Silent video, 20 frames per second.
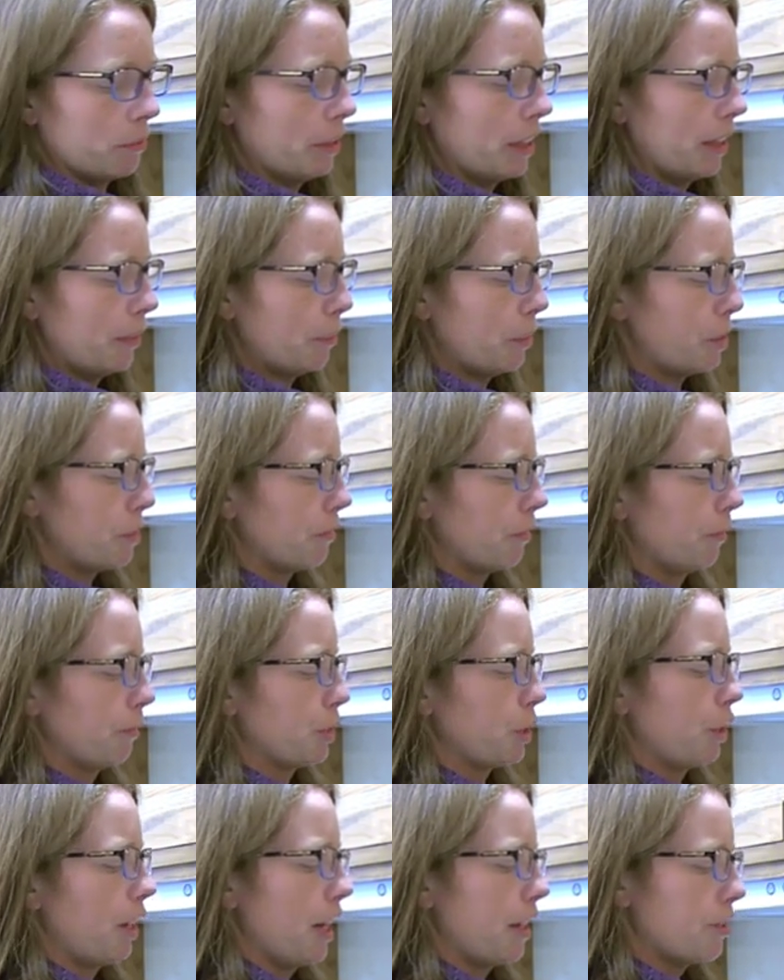We're not much from
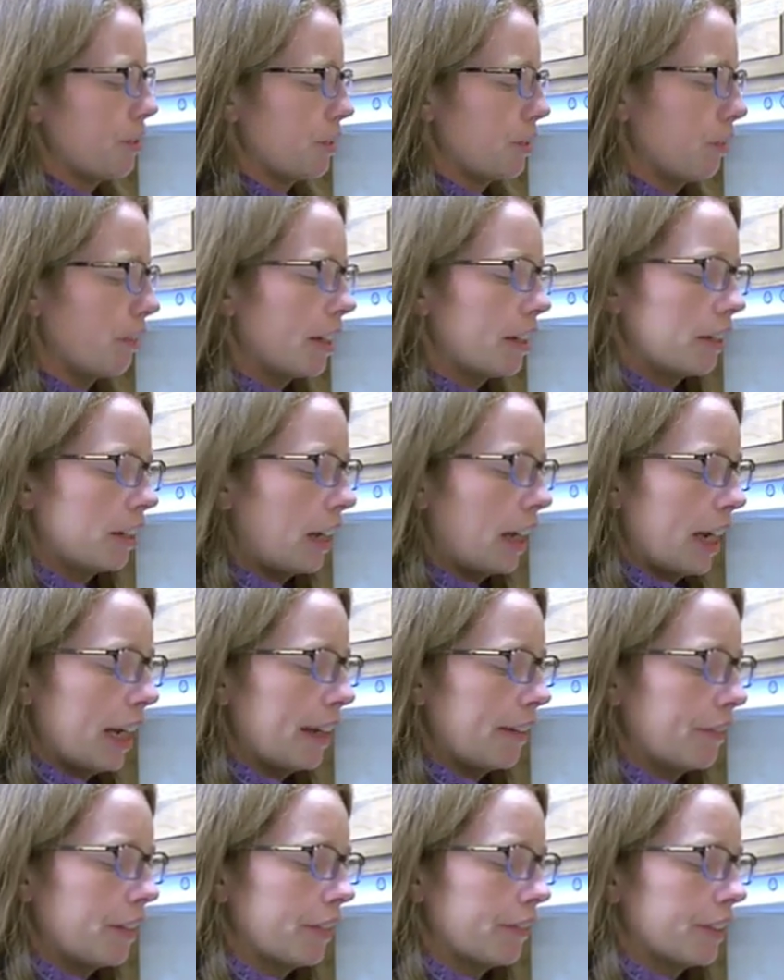scratch. So I
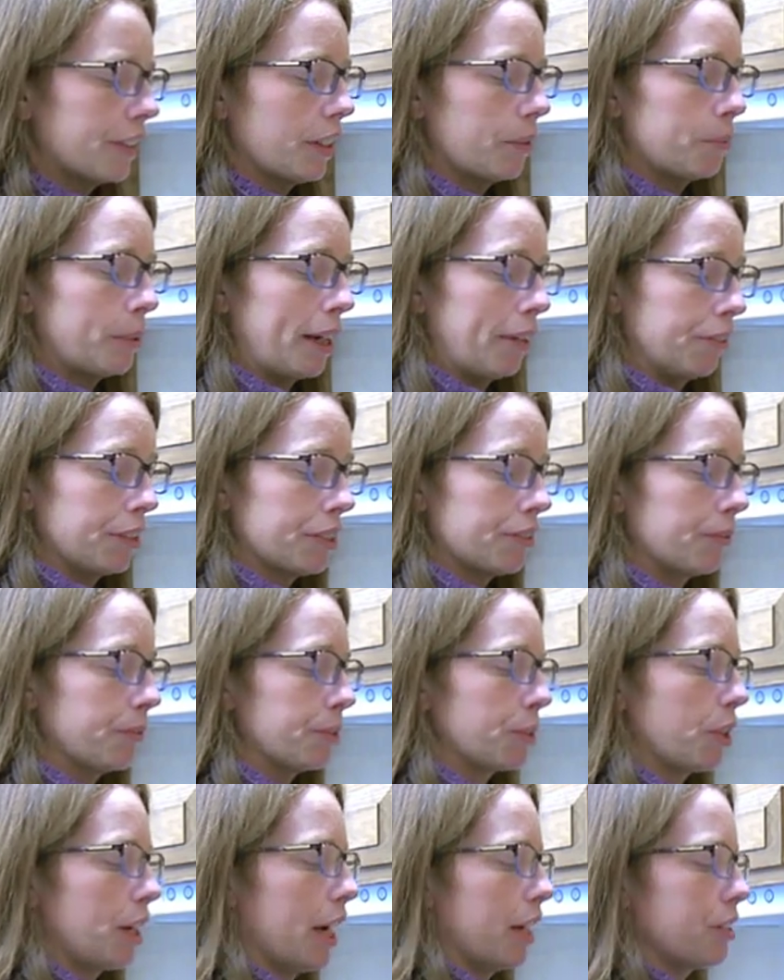have never done brownies from
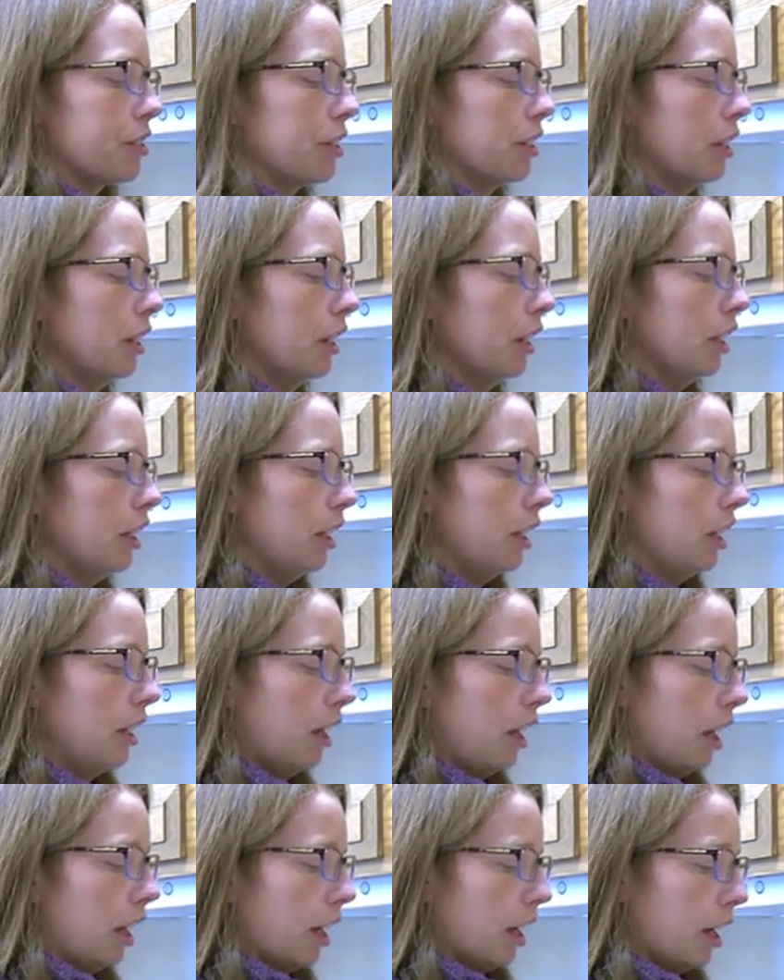scratch.
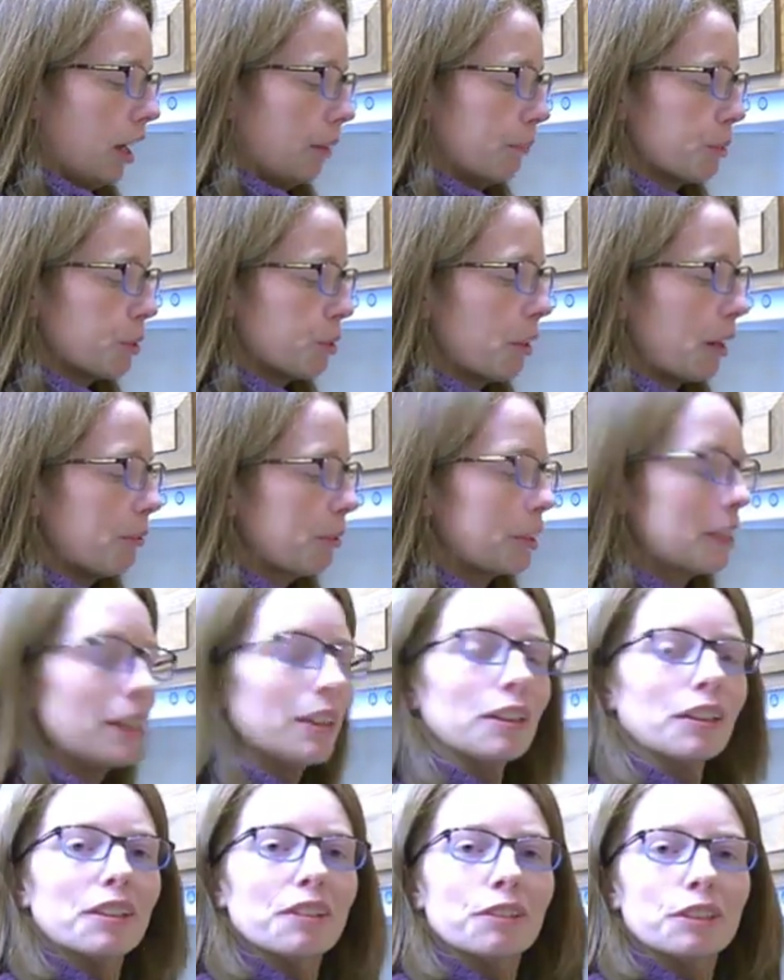So I was a
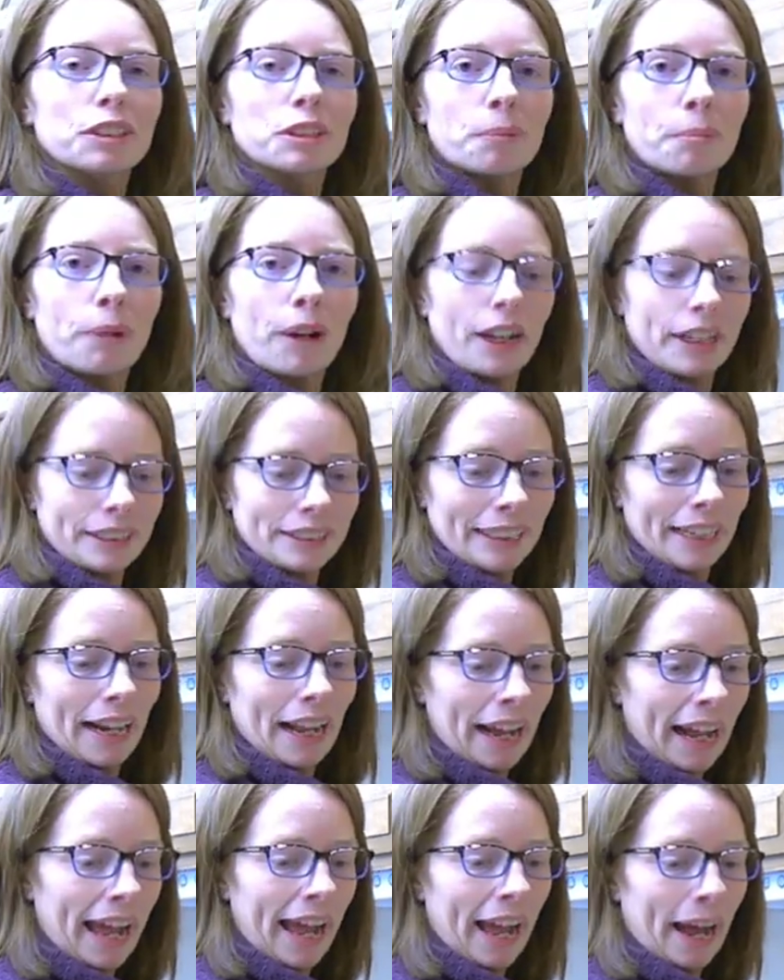little surprised at
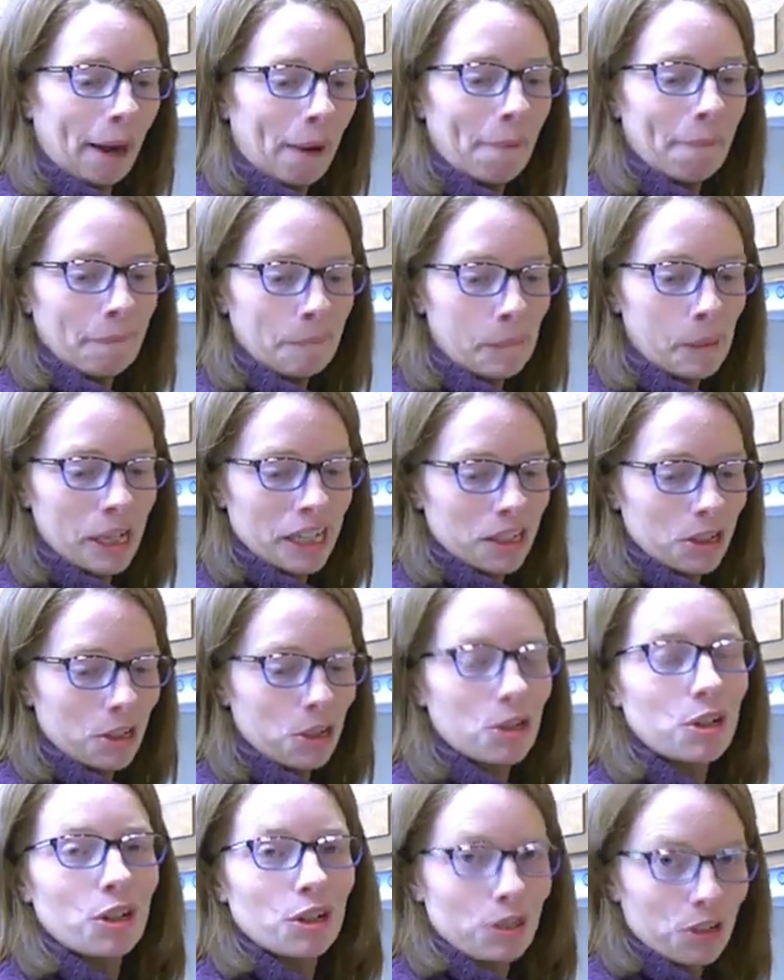how
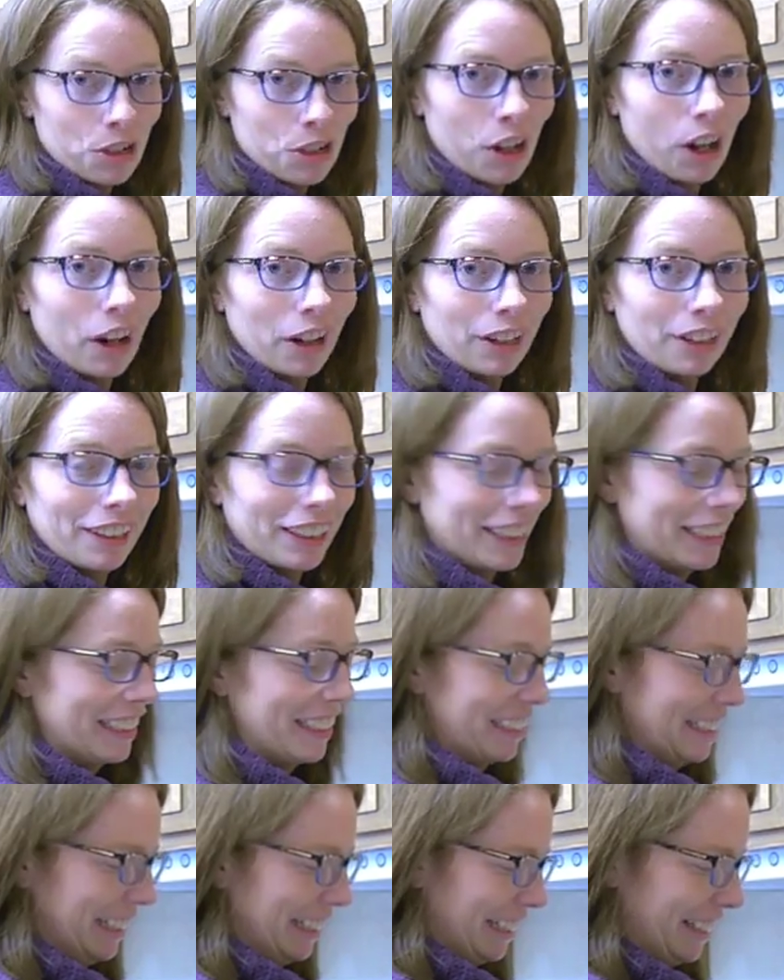much chocolate
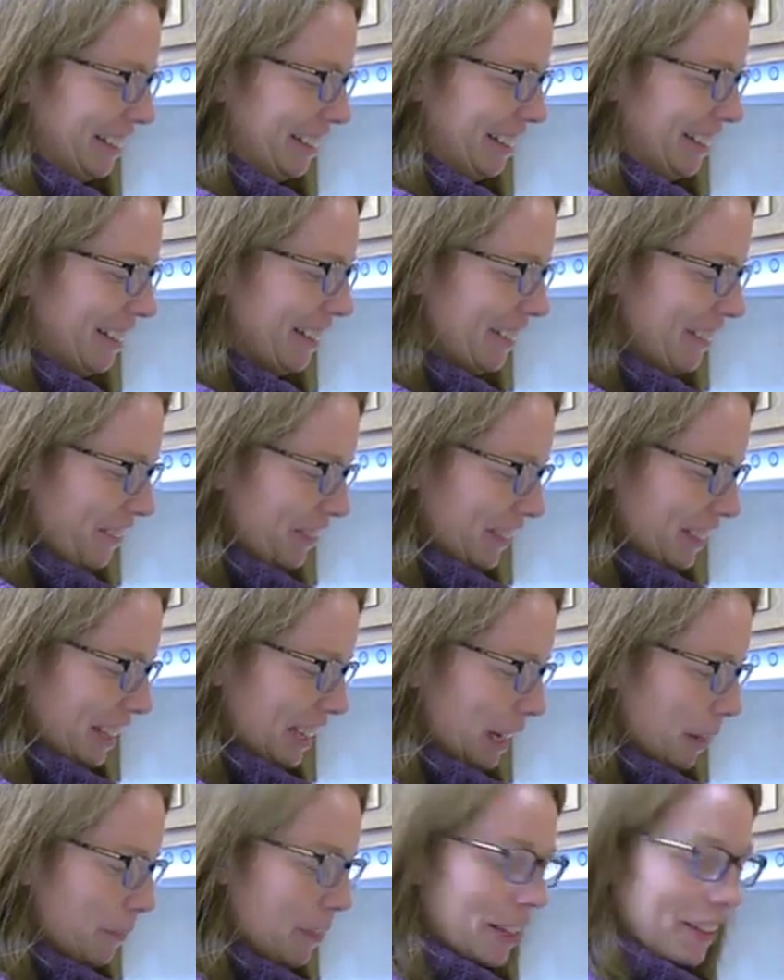is in here.
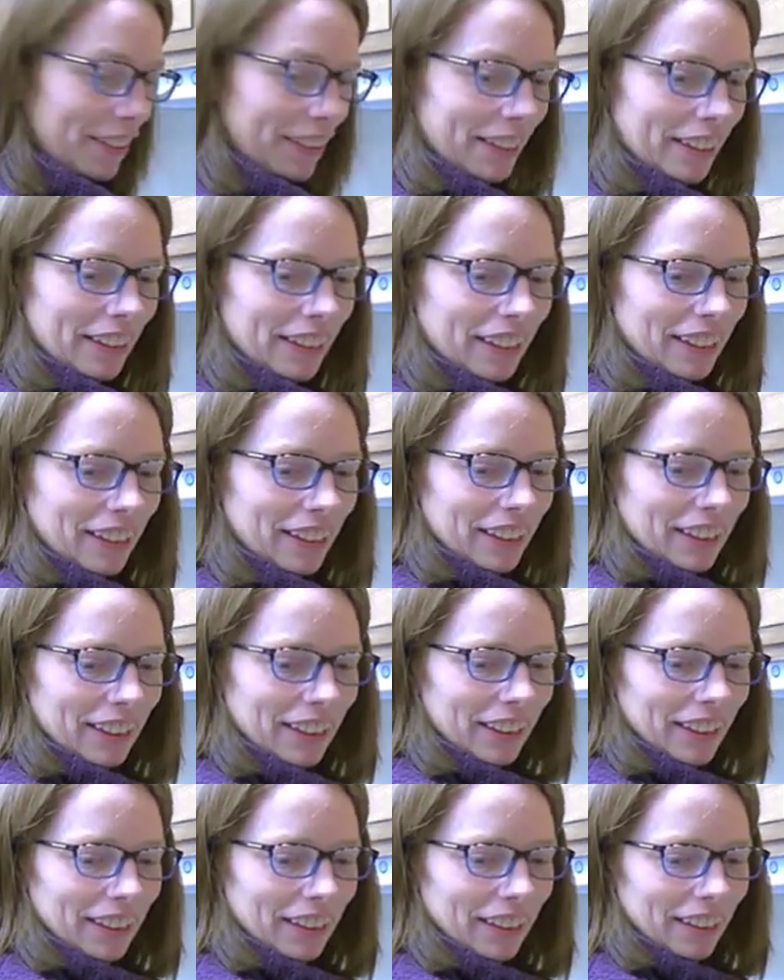I mean,
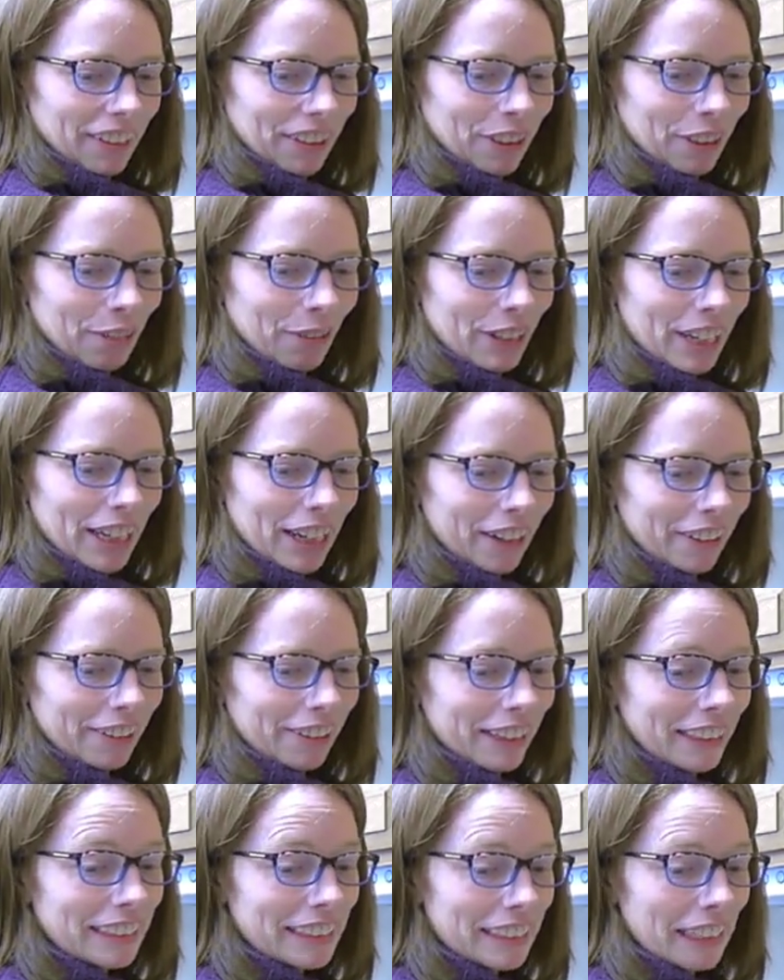
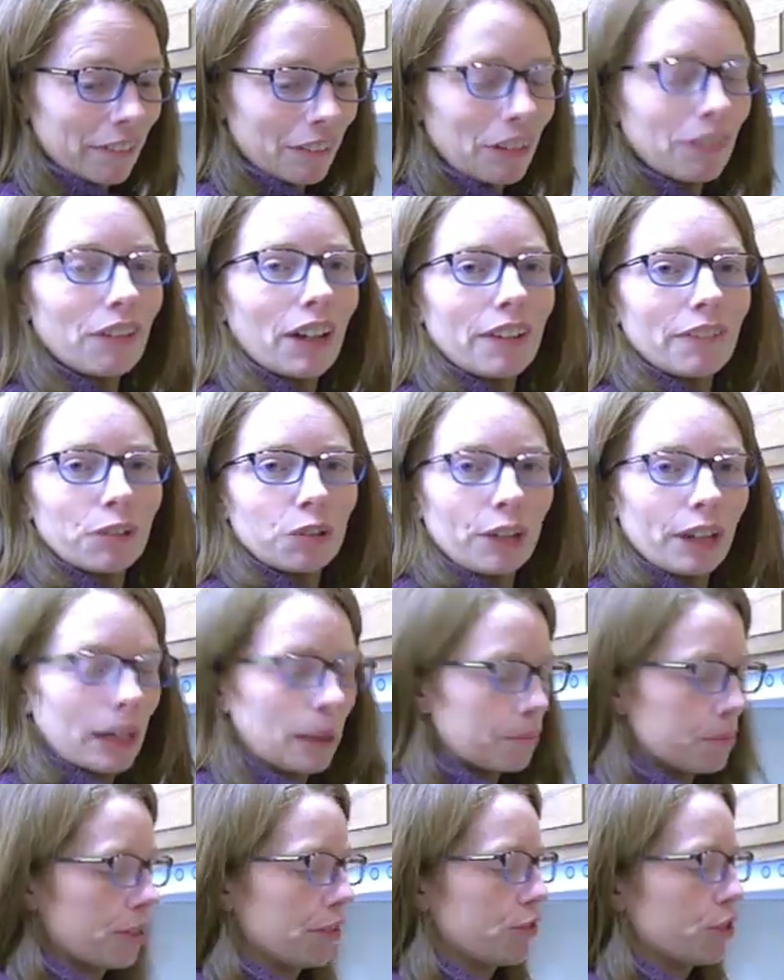375
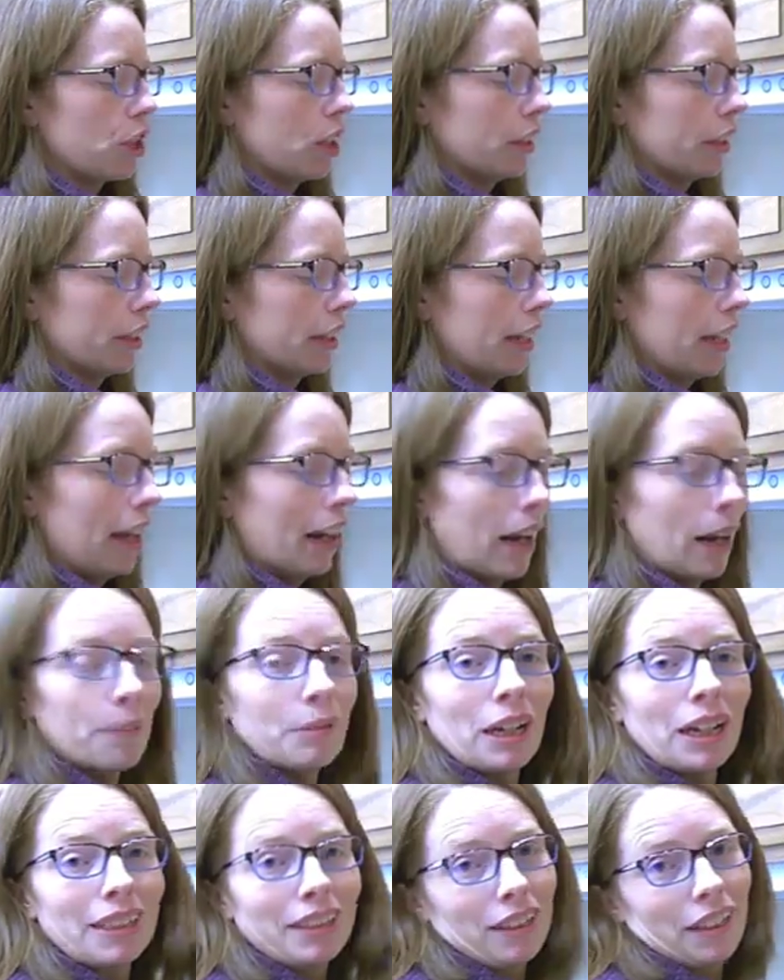grams of chocolate, and I'm
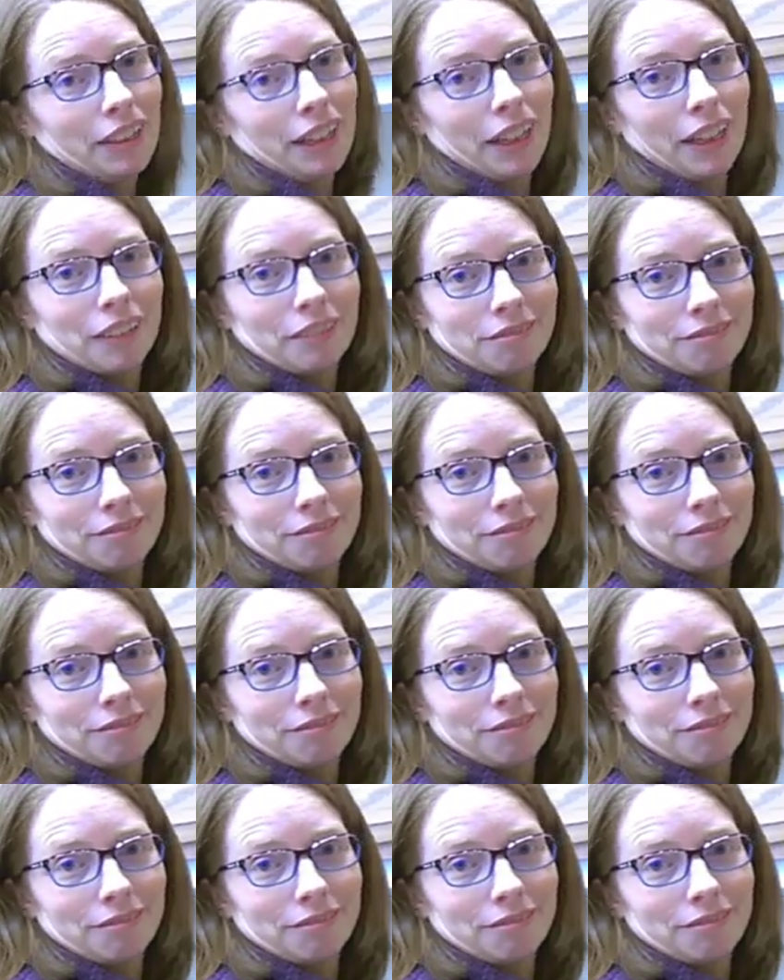not done yet.